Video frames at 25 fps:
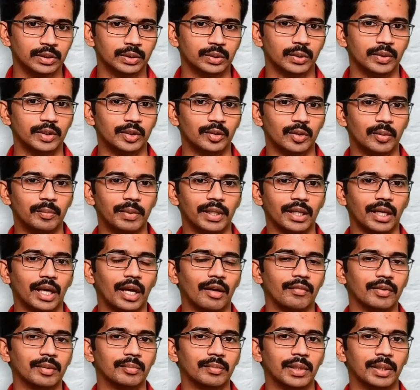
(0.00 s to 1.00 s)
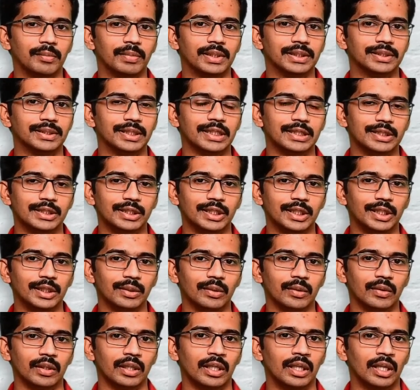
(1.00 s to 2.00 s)
So it will be having maybe
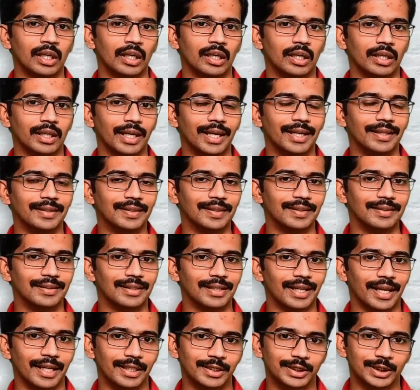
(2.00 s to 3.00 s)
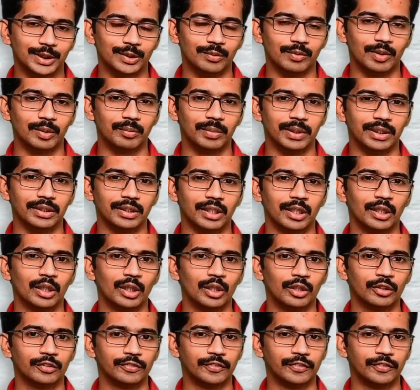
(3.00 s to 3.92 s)
16 or 18 lines will be there,